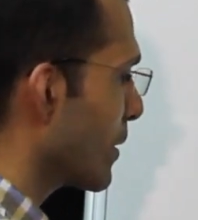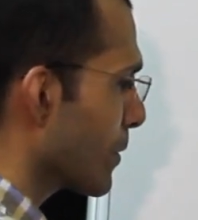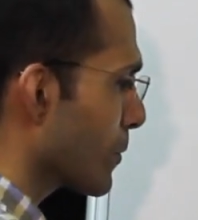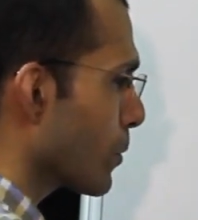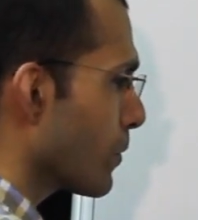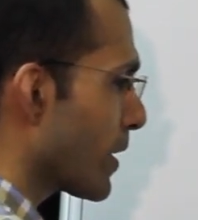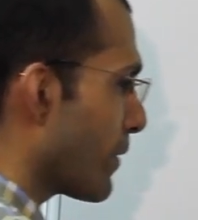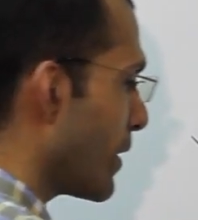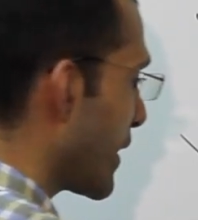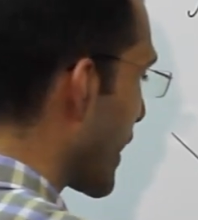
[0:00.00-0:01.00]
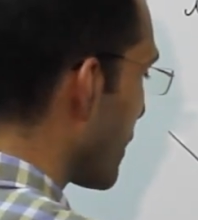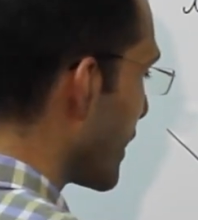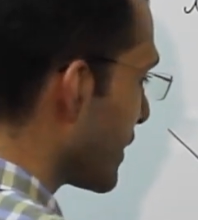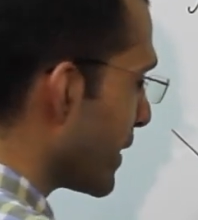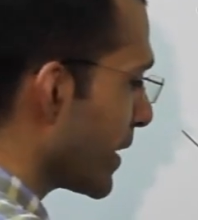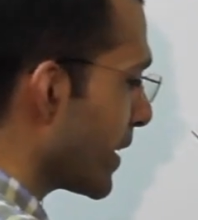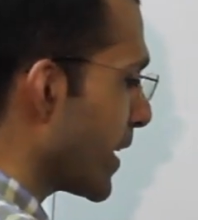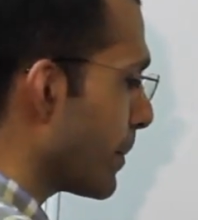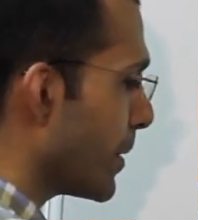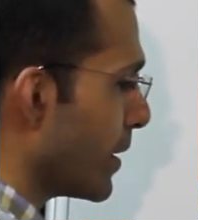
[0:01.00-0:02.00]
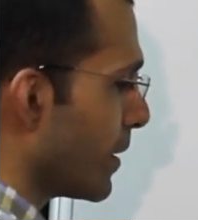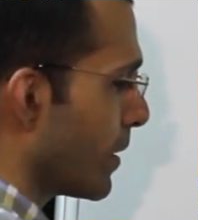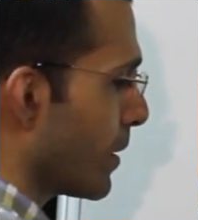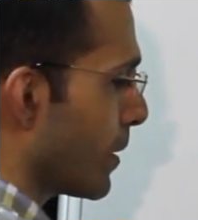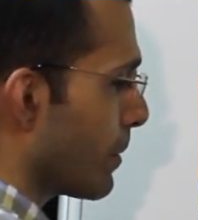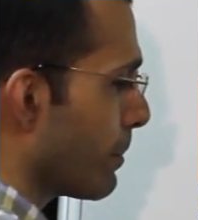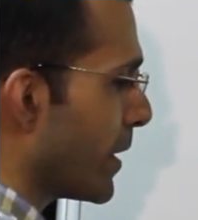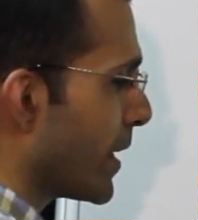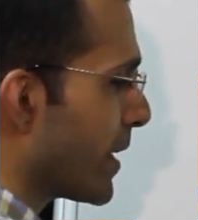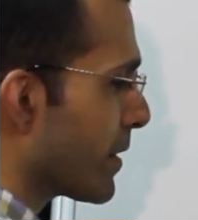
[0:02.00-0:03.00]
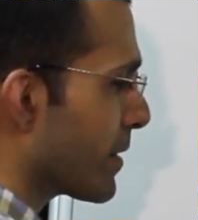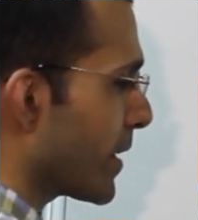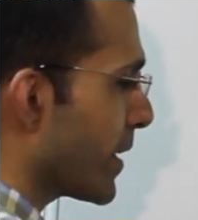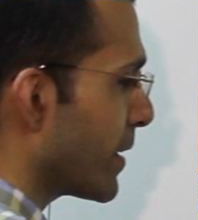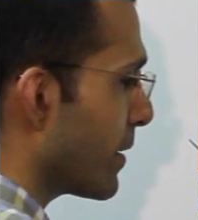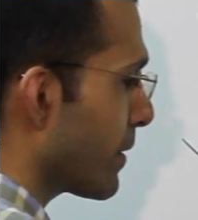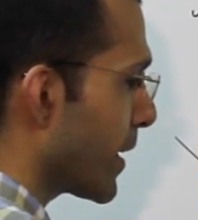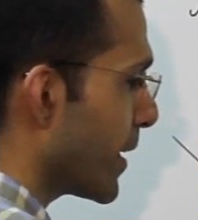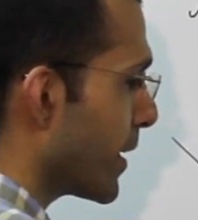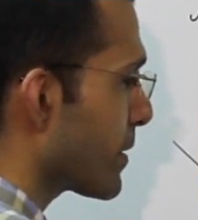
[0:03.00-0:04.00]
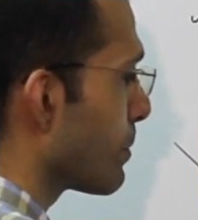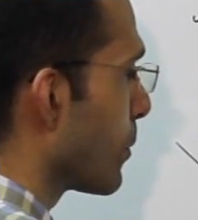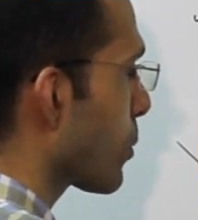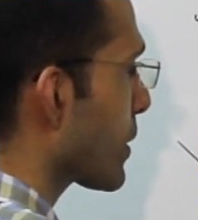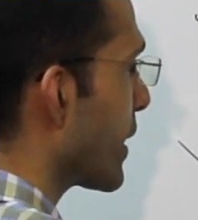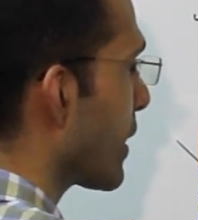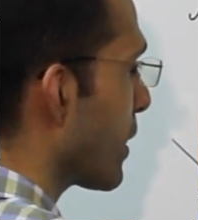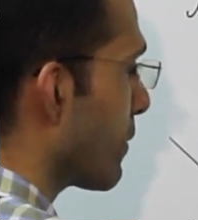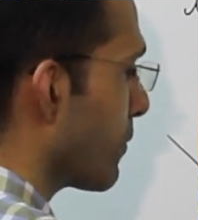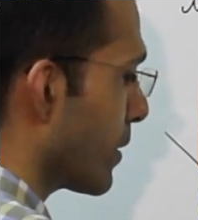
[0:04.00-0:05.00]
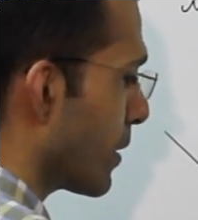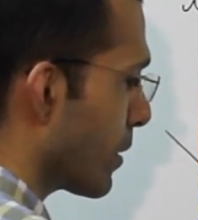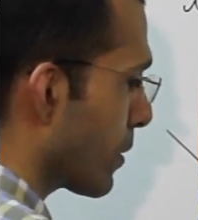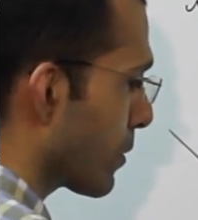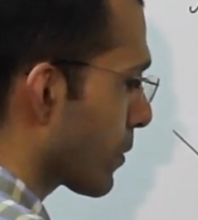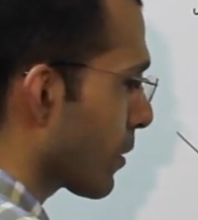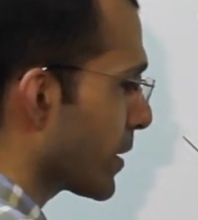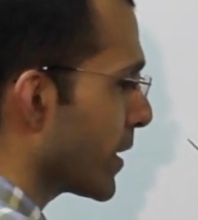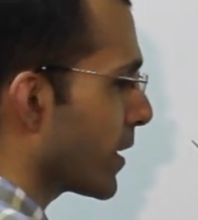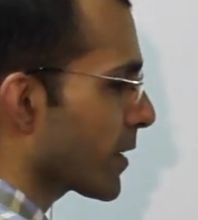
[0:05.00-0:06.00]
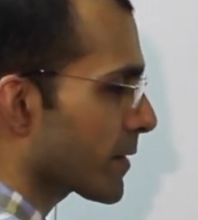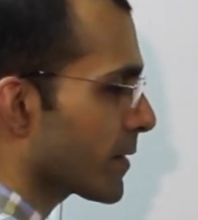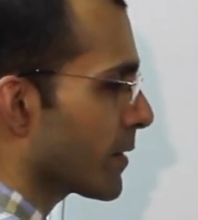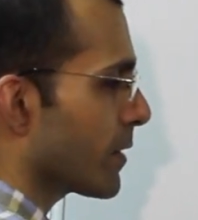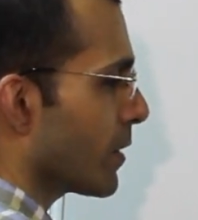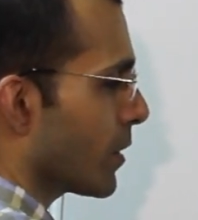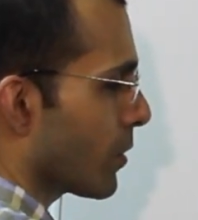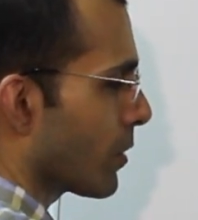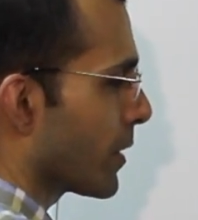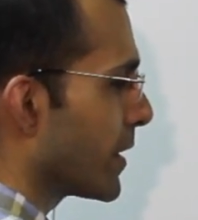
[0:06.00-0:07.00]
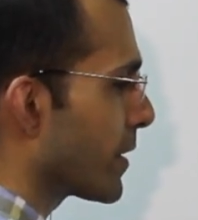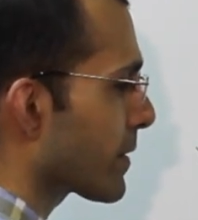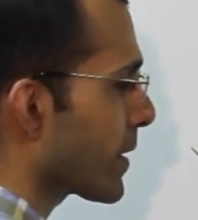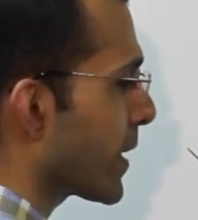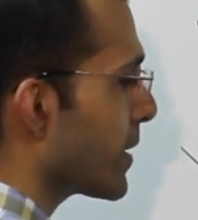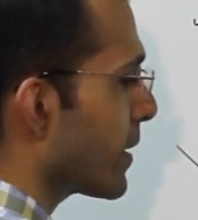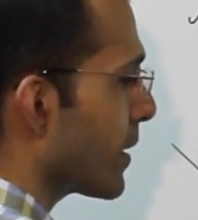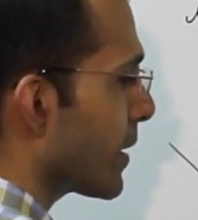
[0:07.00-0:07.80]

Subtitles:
So I will take BC and AB. B as the center, radius more than half, draw the arcs on either side.